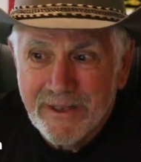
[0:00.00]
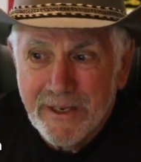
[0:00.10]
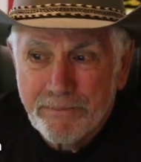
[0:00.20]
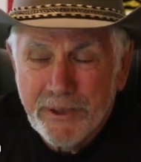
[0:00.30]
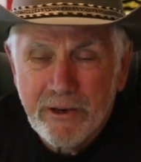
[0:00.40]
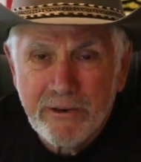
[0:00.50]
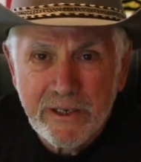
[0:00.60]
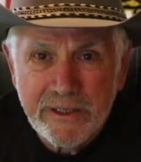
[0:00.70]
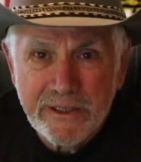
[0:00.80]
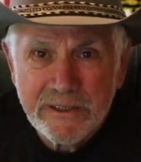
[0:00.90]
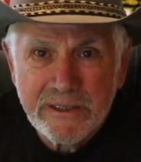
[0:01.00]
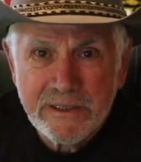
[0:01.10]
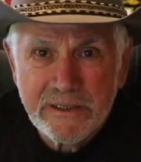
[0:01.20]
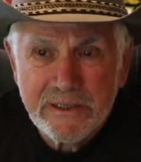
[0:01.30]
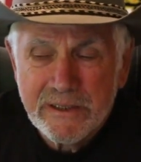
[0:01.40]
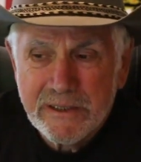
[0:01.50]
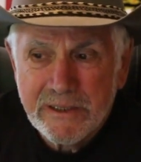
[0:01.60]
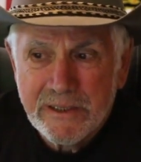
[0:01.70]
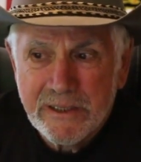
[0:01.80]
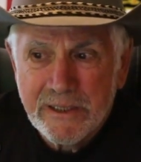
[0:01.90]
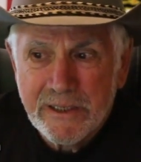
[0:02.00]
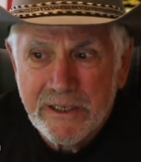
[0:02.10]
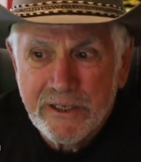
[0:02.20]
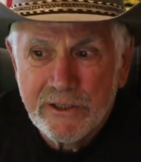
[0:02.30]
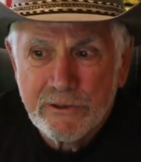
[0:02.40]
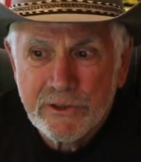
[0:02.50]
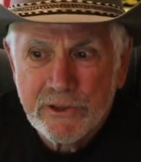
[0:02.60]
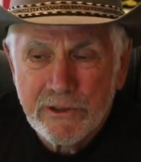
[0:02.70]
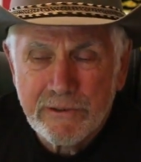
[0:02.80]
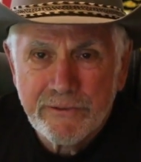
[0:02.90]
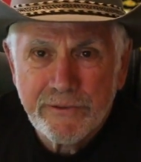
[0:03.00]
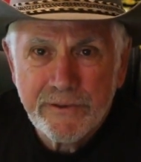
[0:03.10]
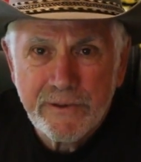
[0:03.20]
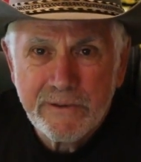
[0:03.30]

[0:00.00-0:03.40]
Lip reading: apparently isn't a user of